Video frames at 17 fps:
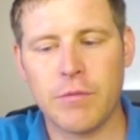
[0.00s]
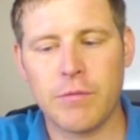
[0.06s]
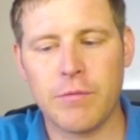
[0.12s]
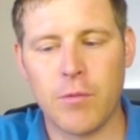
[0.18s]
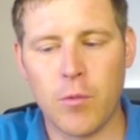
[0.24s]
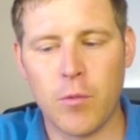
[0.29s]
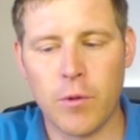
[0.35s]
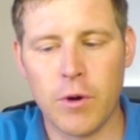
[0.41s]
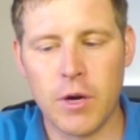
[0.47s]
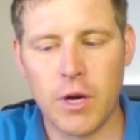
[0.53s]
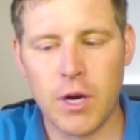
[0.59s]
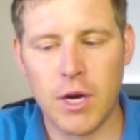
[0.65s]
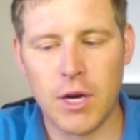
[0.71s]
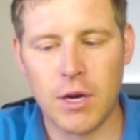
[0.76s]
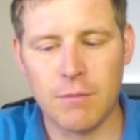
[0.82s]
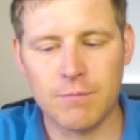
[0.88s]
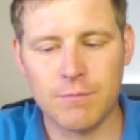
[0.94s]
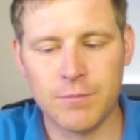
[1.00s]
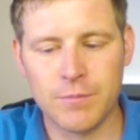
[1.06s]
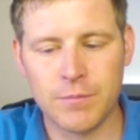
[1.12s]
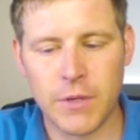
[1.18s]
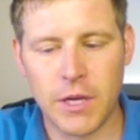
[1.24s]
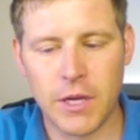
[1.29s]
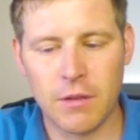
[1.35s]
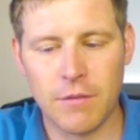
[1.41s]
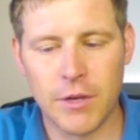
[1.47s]
for
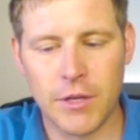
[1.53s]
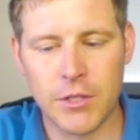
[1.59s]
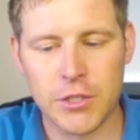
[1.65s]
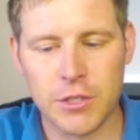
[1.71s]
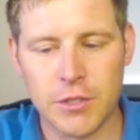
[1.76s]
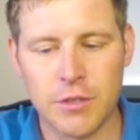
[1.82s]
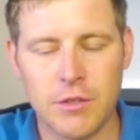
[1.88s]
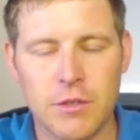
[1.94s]
elevation.